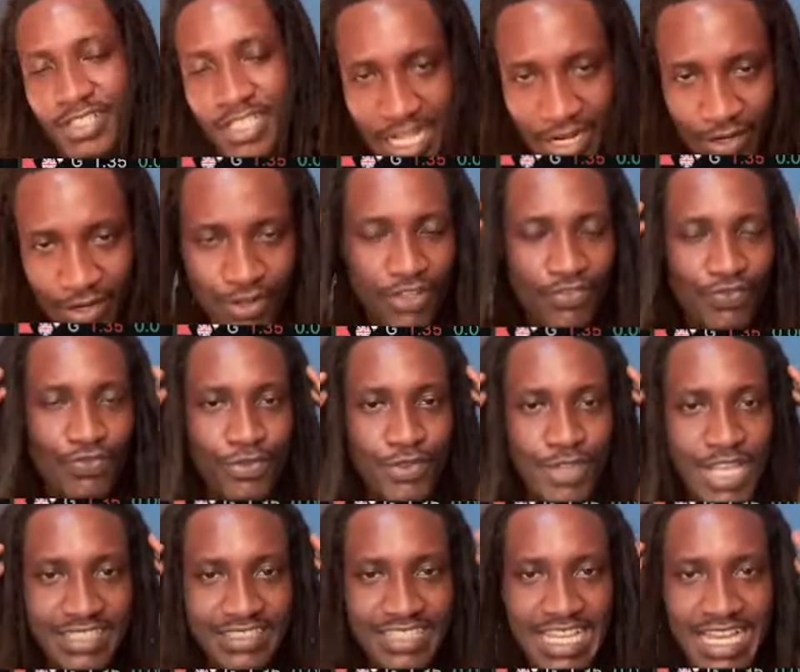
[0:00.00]
I don't know if you
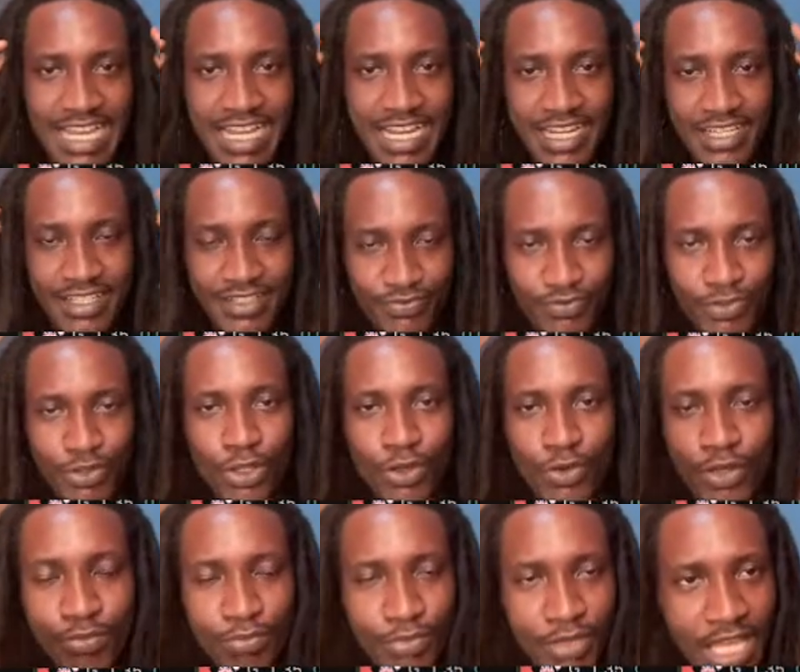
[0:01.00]
guys are
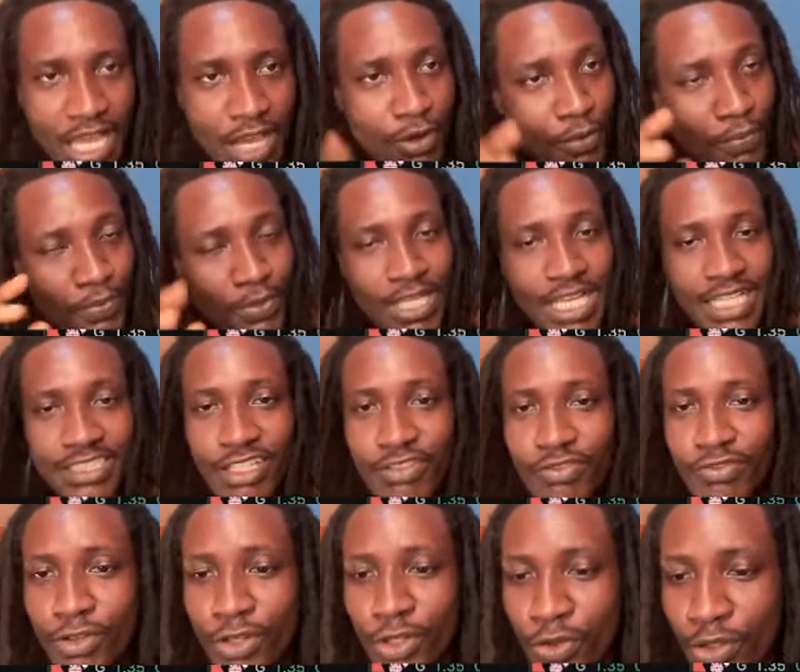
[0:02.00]
following me. I hope you guys are
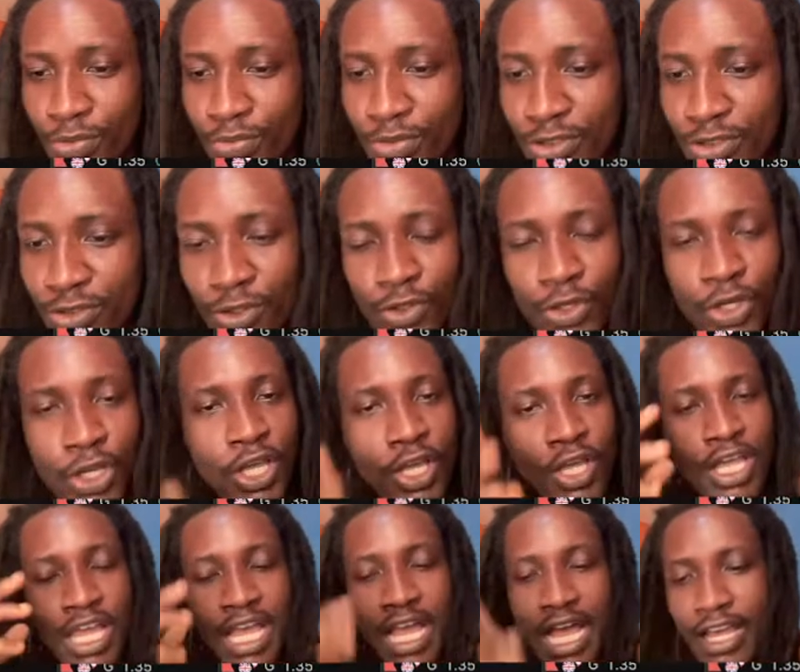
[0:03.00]
following me. So
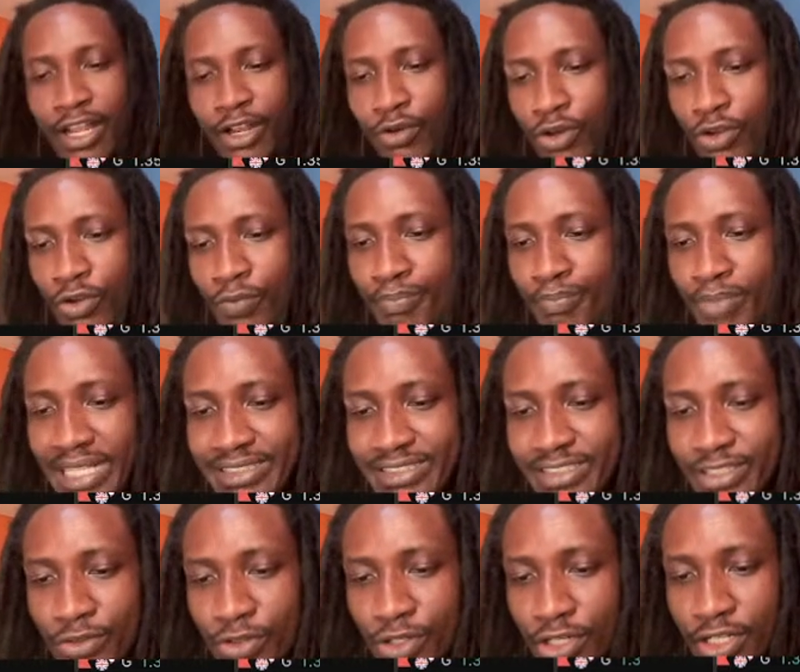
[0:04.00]
I don't want to pass
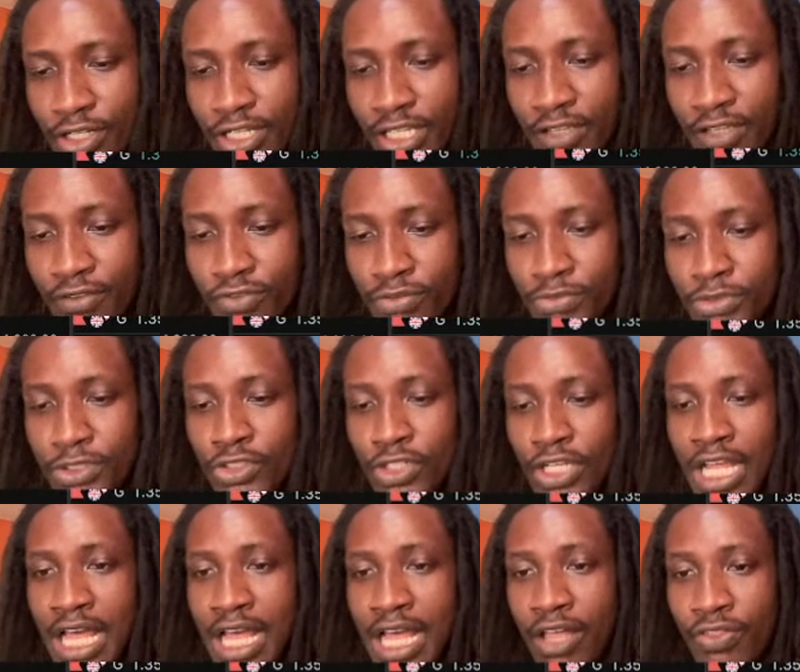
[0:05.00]
the wrong
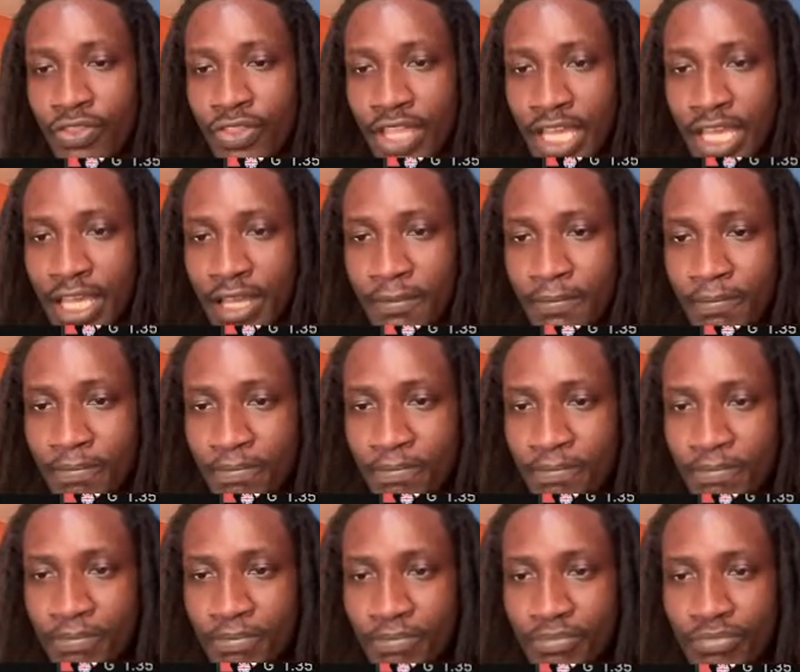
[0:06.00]
information out there.
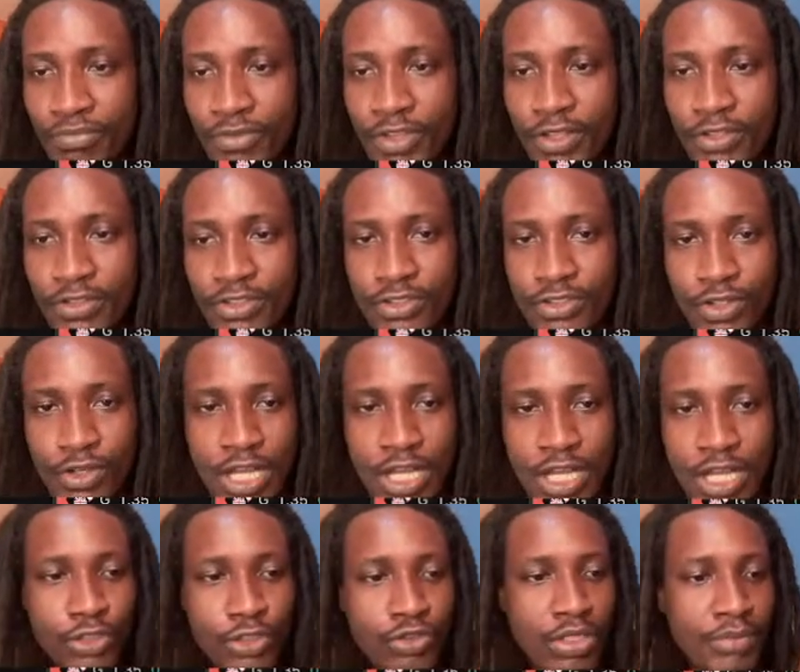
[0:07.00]
So I
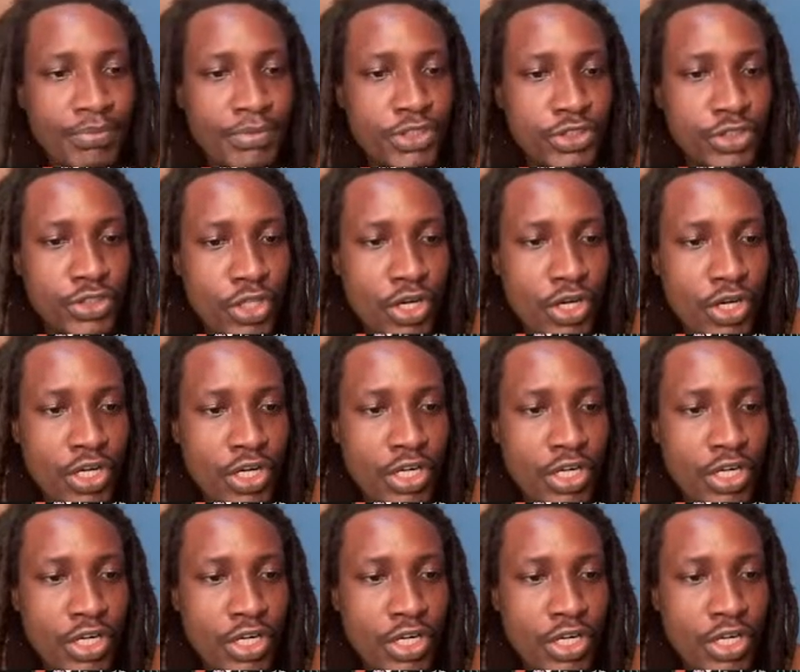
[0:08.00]
just want to be sure
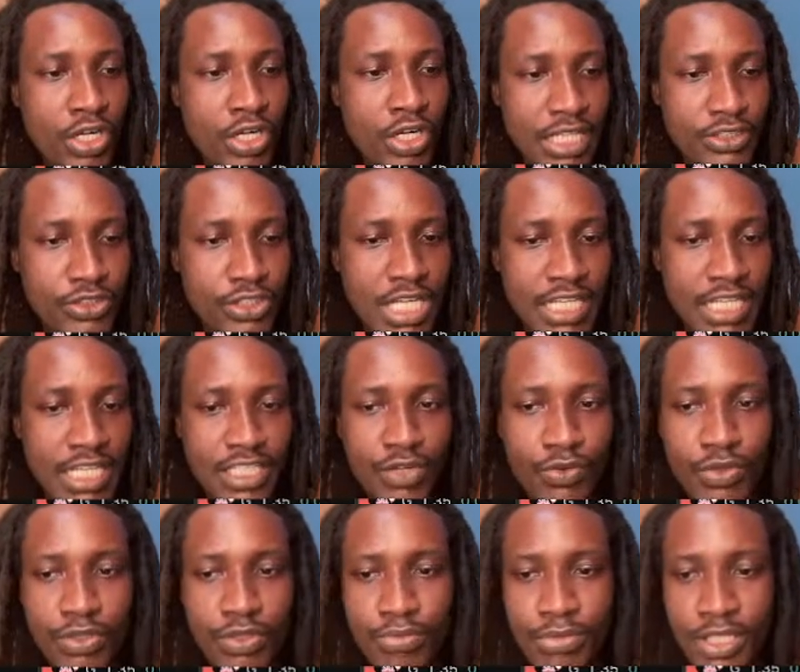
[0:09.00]
that you guys are
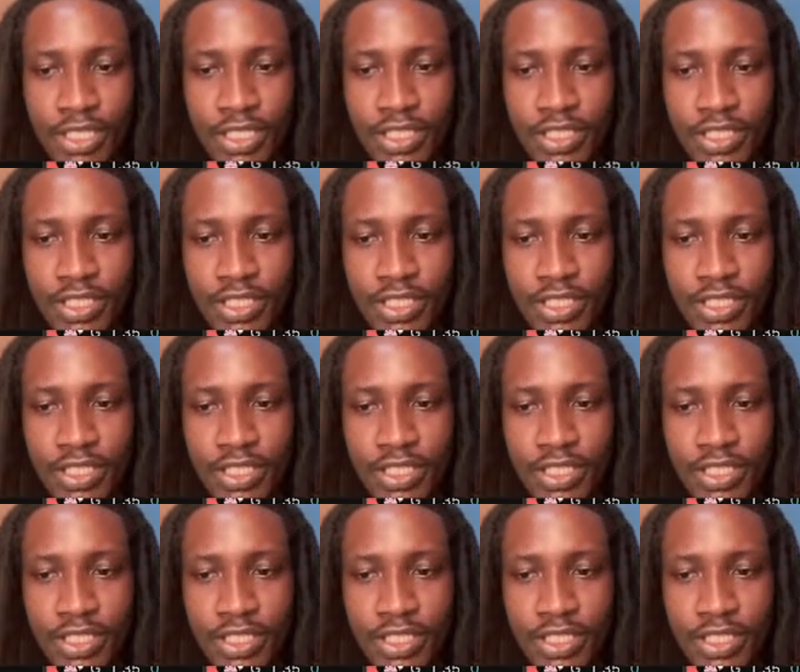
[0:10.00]
with me